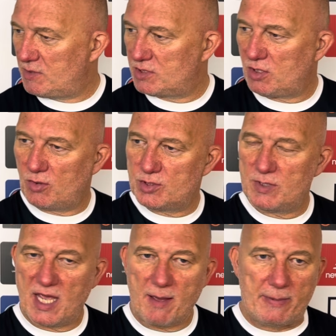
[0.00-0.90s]
as long as we
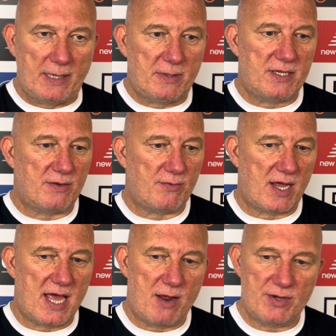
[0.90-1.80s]
get people in the
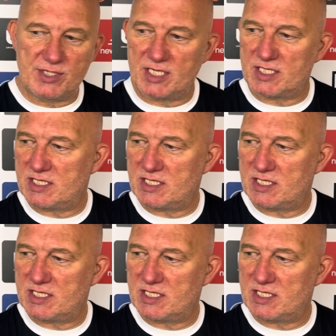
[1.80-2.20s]
right areas